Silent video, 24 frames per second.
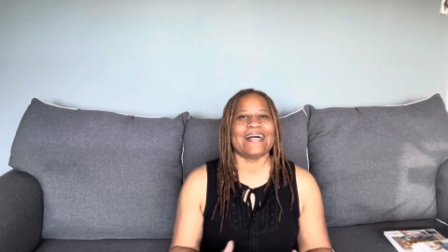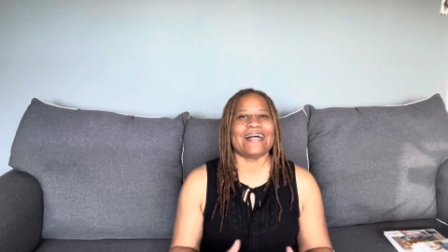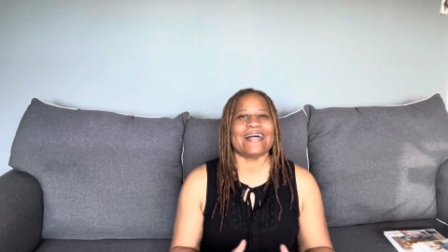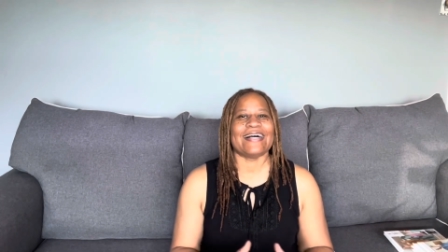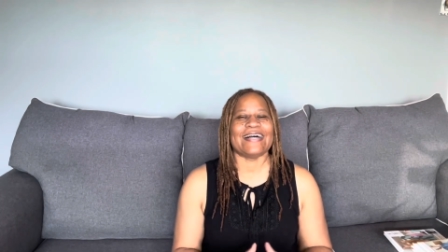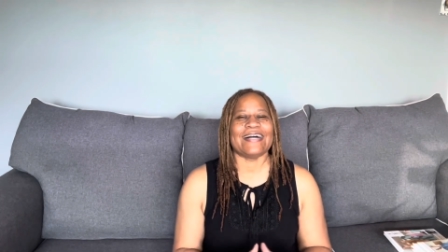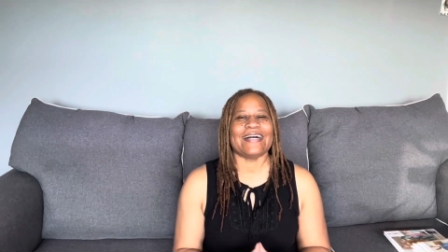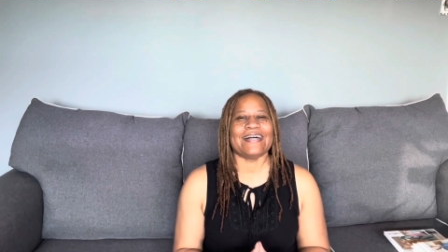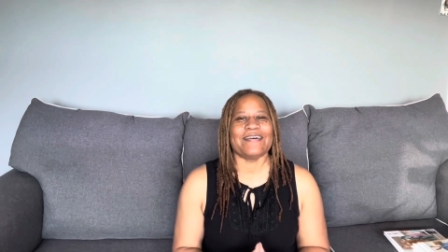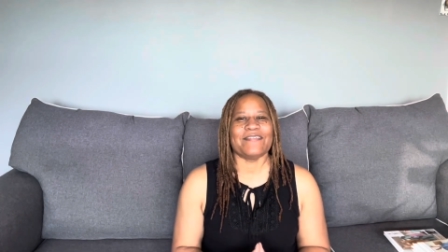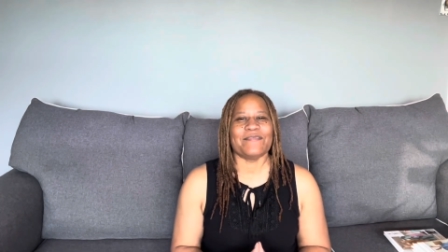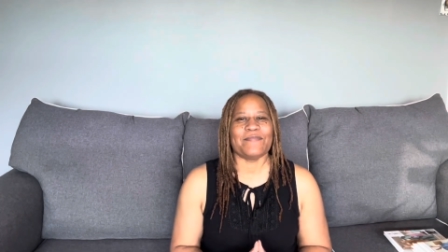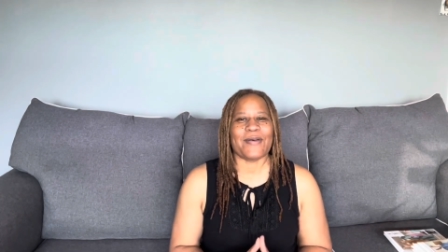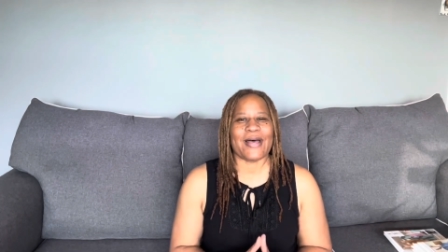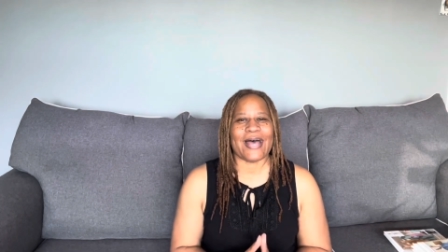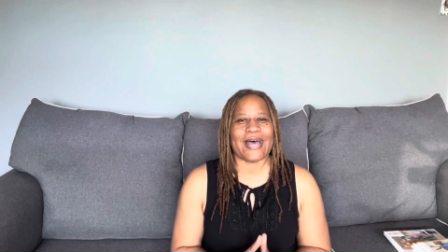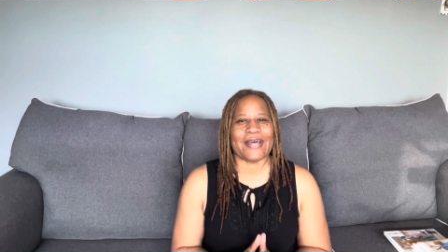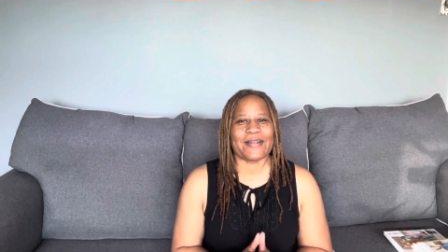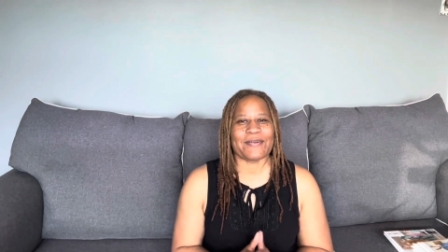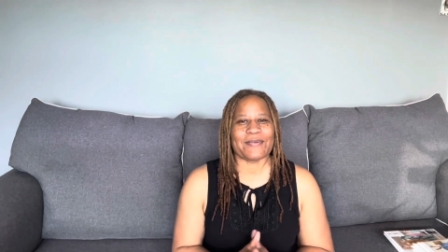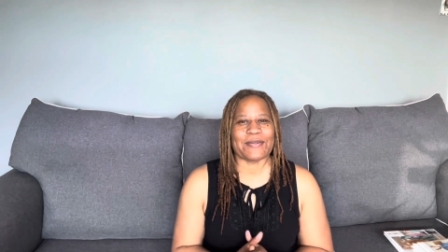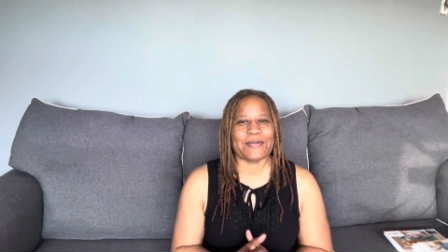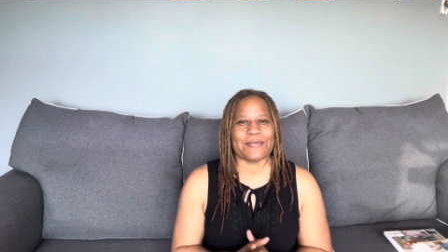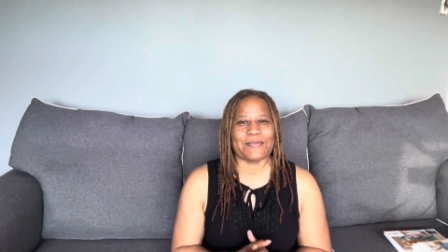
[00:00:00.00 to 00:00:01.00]
of
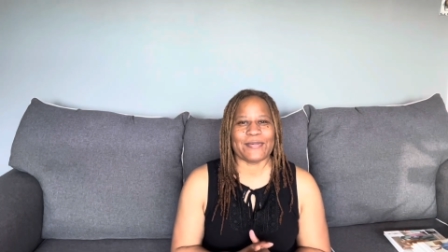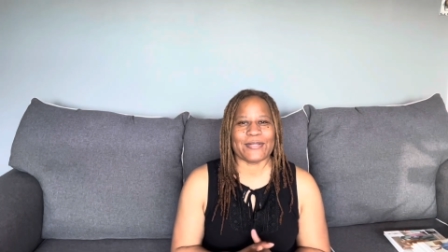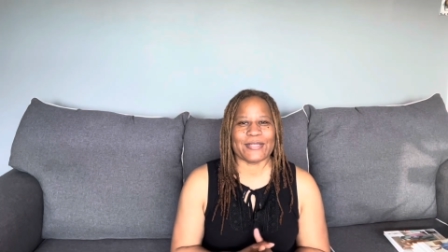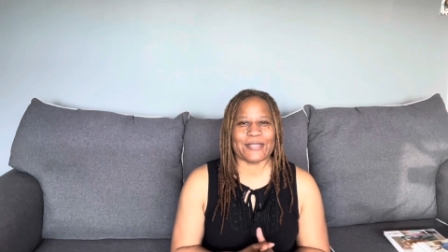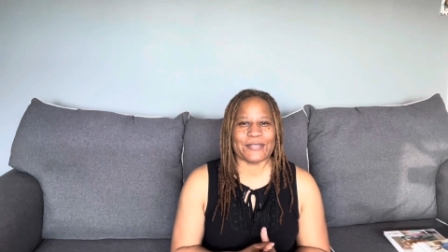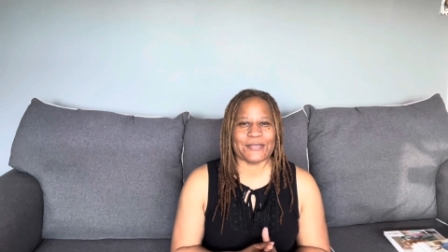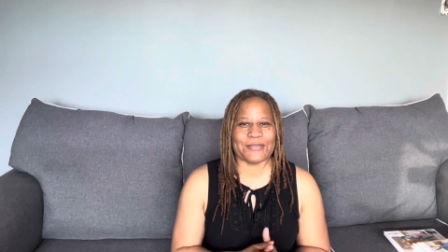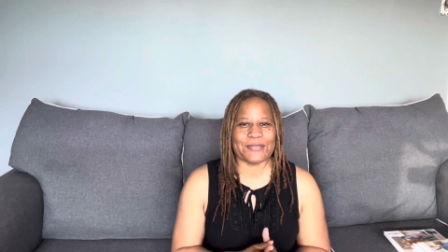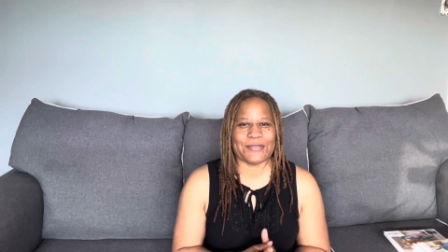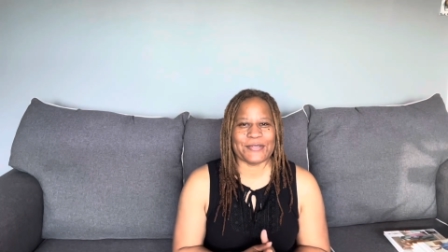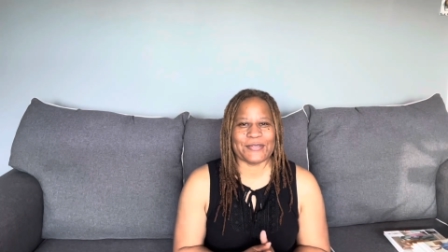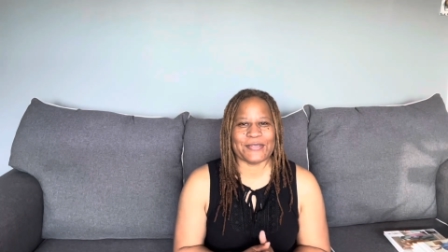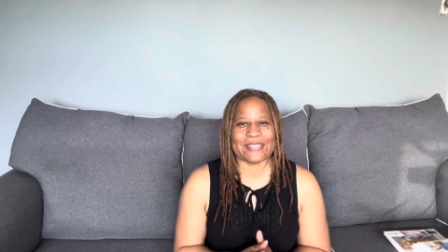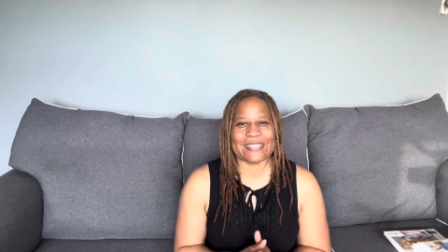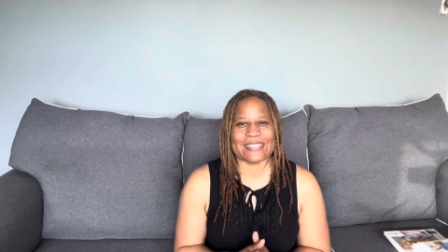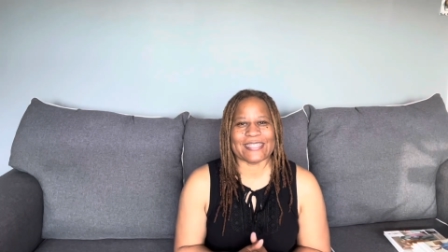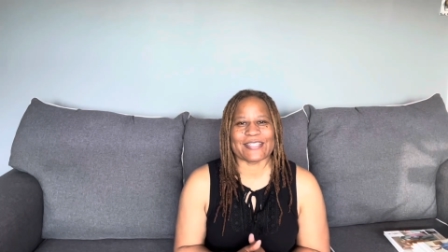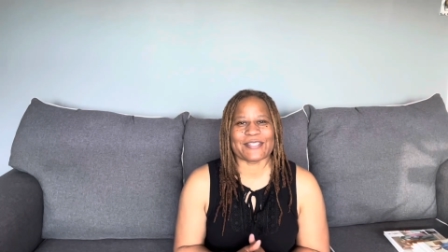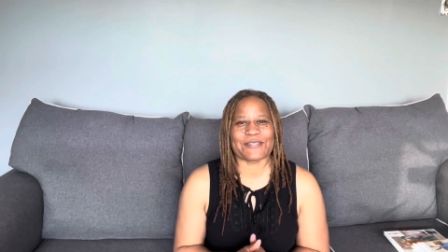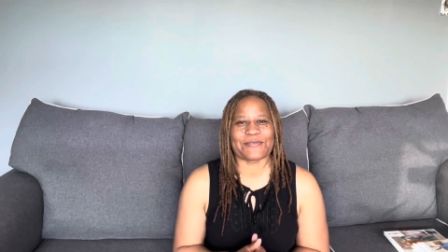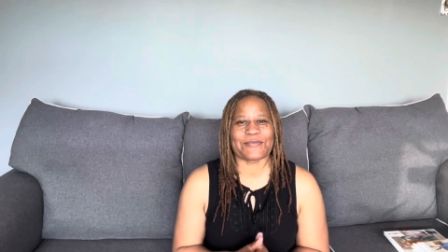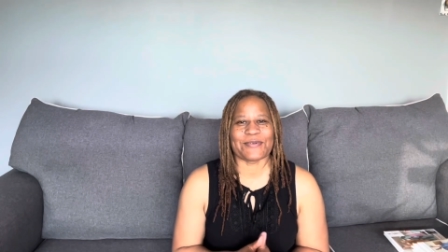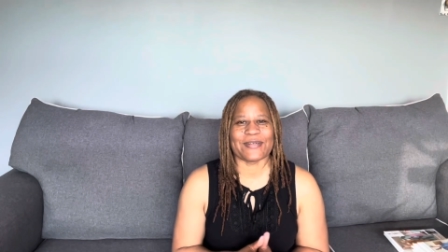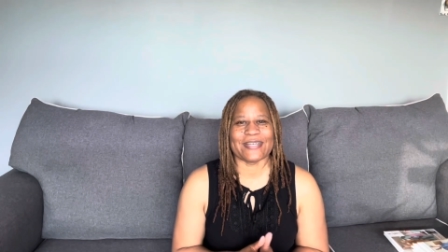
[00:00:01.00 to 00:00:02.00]
Pattern Palooza
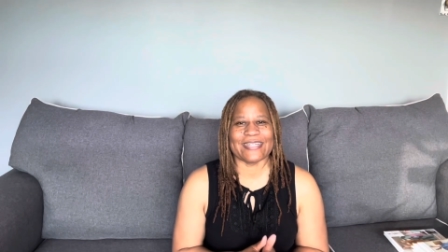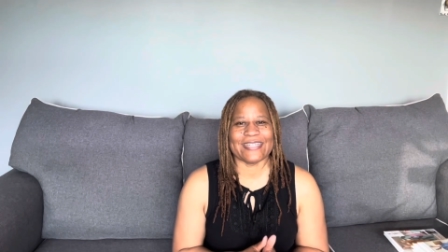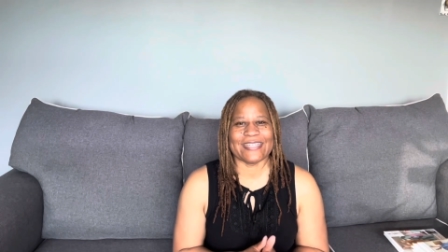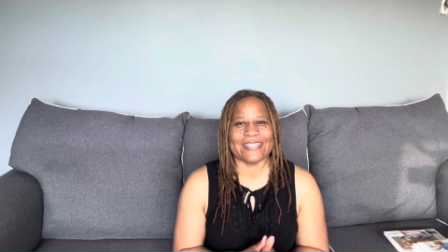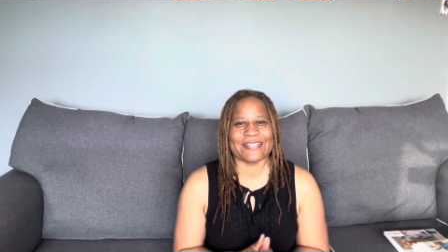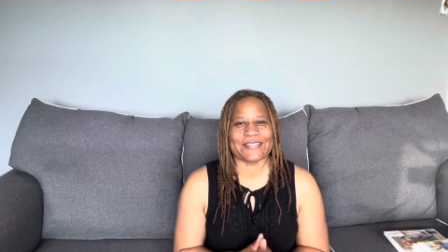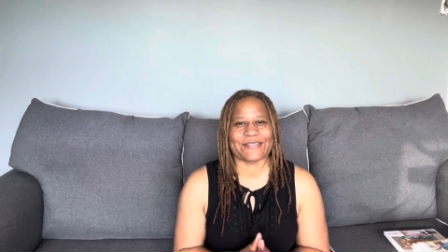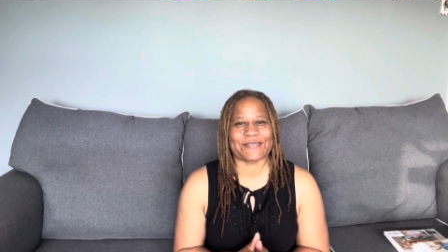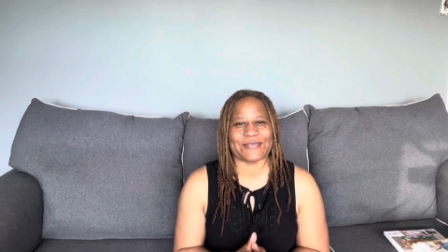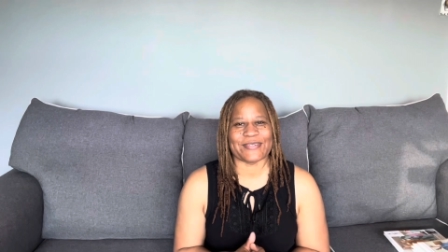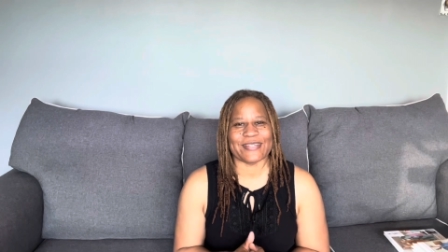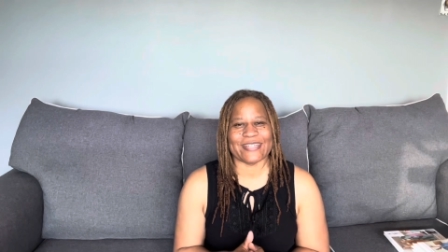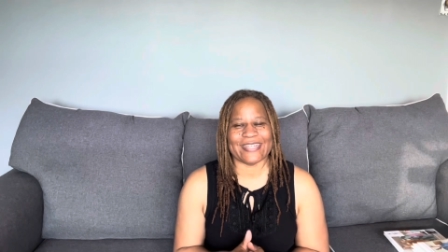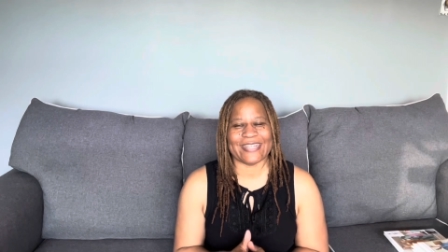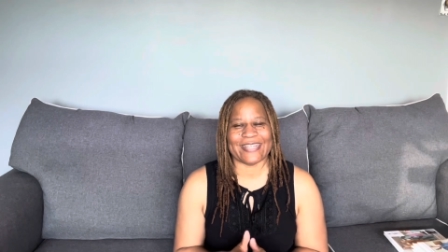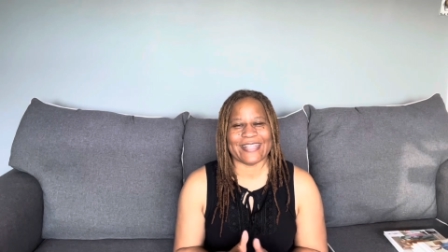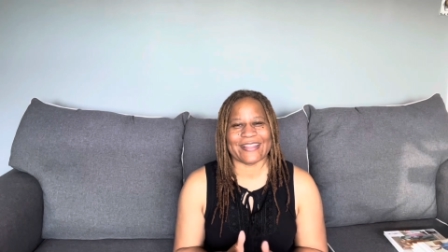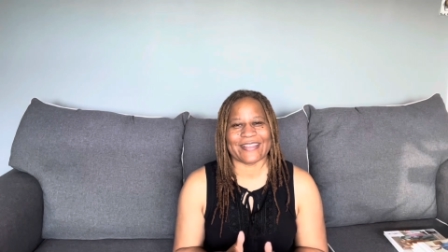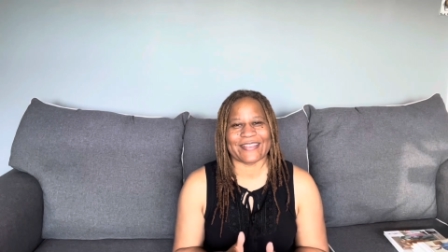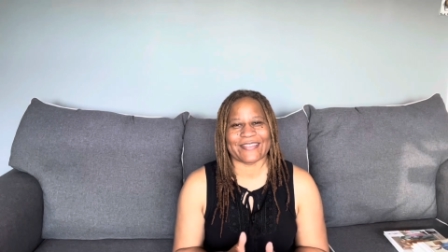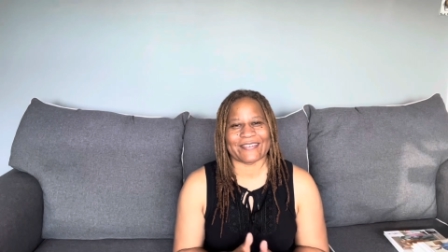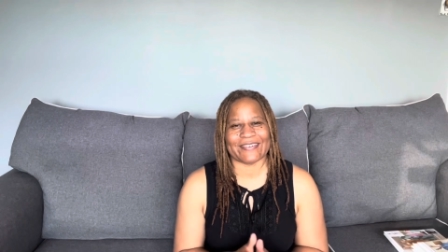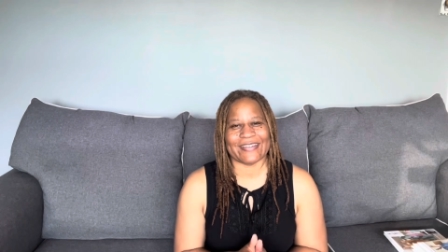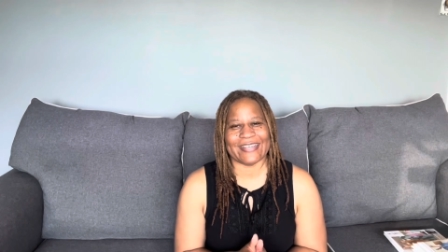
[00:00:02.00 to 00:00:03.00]

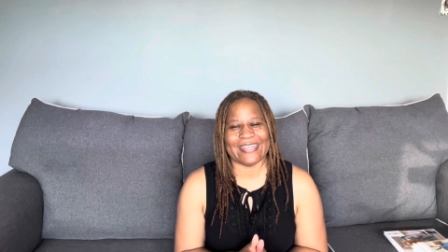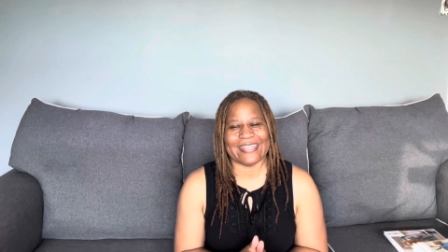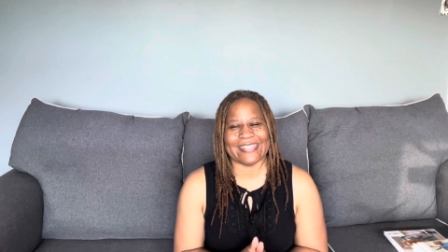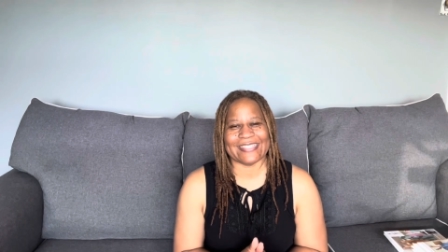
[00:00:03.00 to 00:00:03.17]
2023.